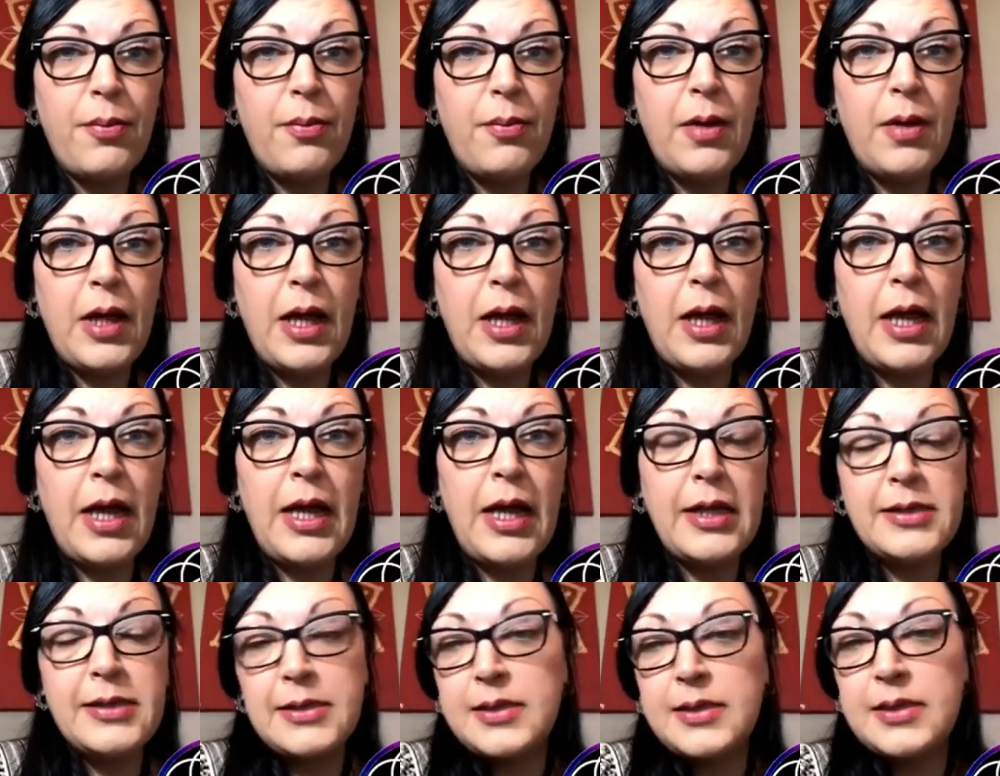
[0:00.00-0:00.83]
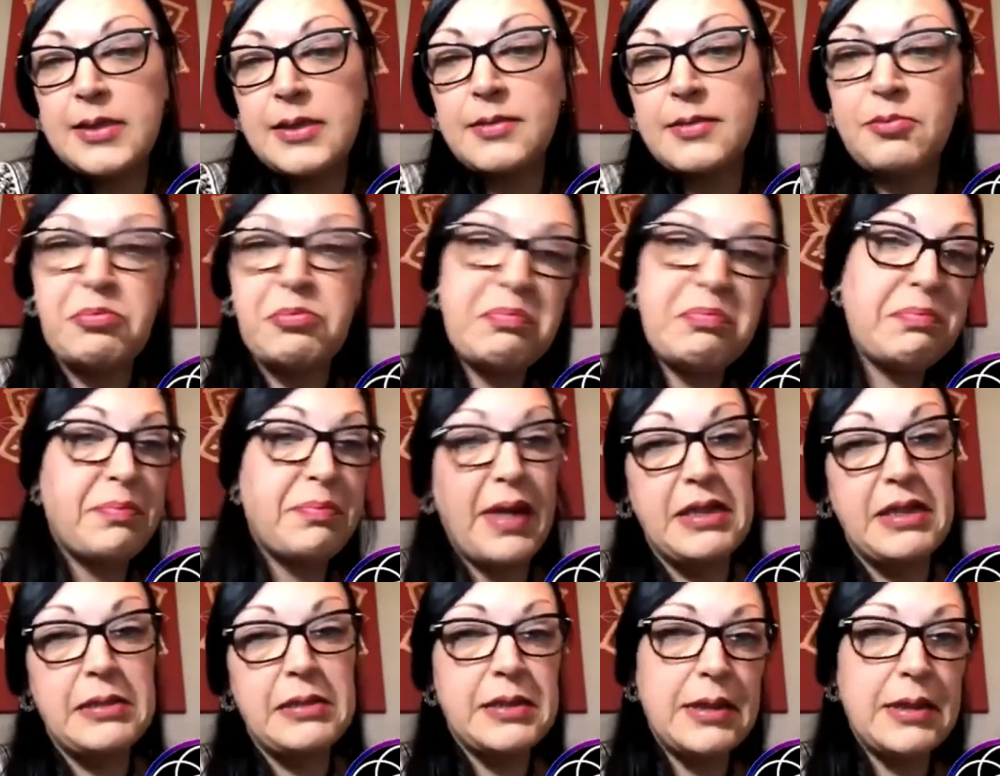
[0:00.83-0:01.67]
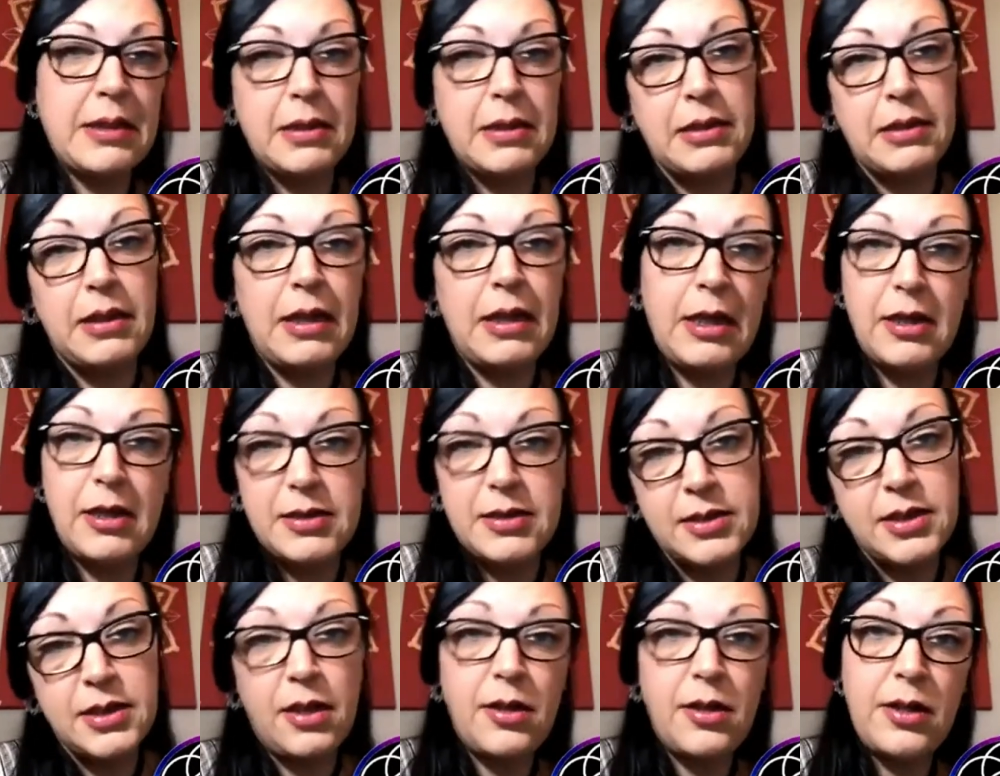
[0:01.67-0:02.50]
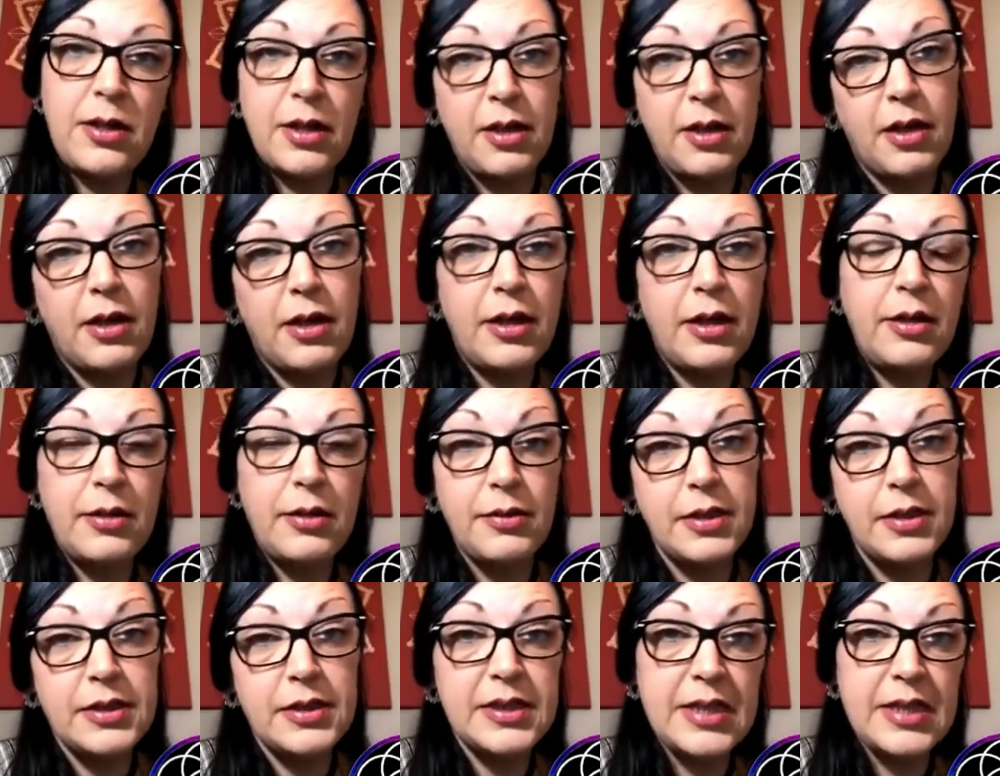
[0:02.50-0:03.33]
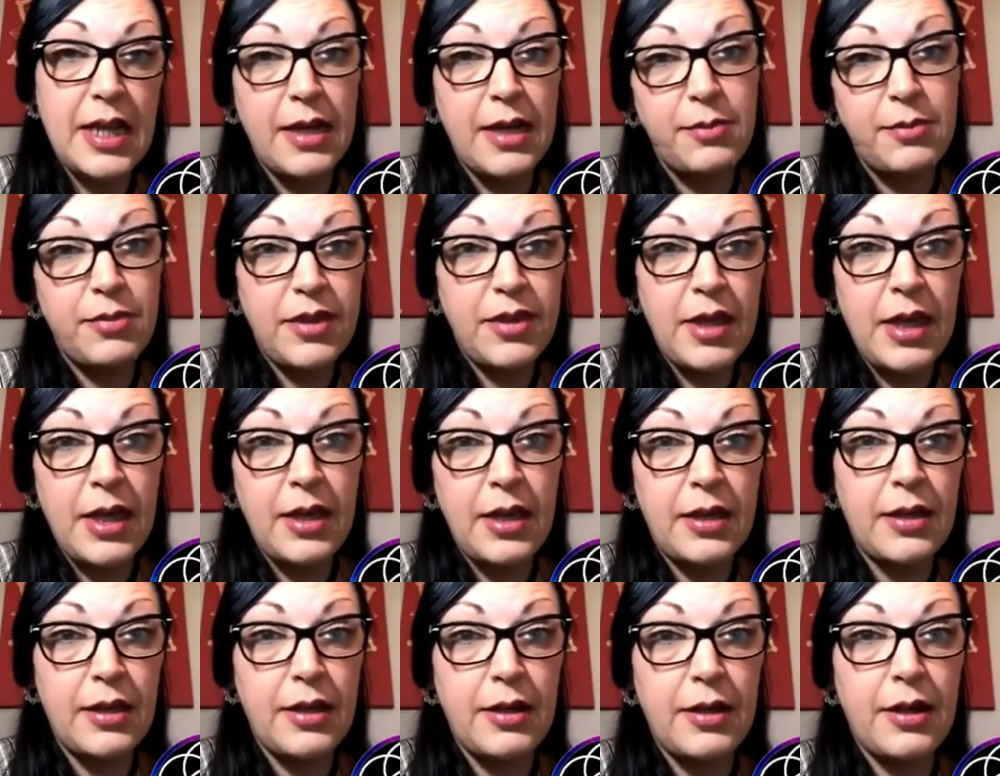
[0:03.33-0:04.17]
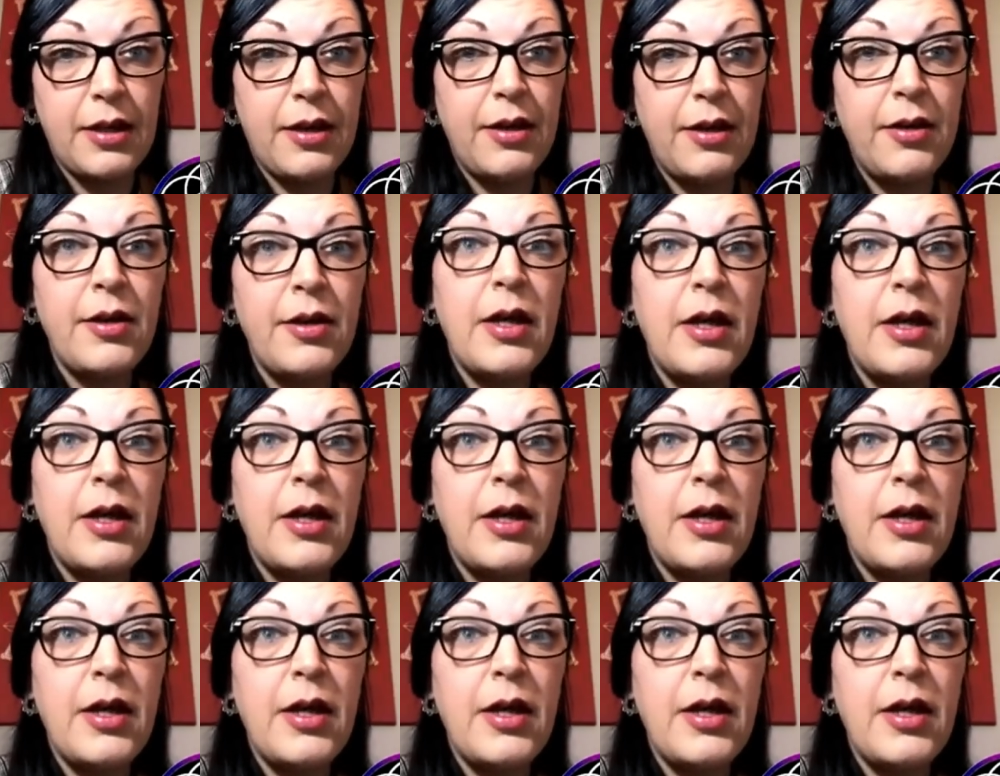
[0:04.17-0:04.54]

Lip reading: It's basically kind of the same thing, you know.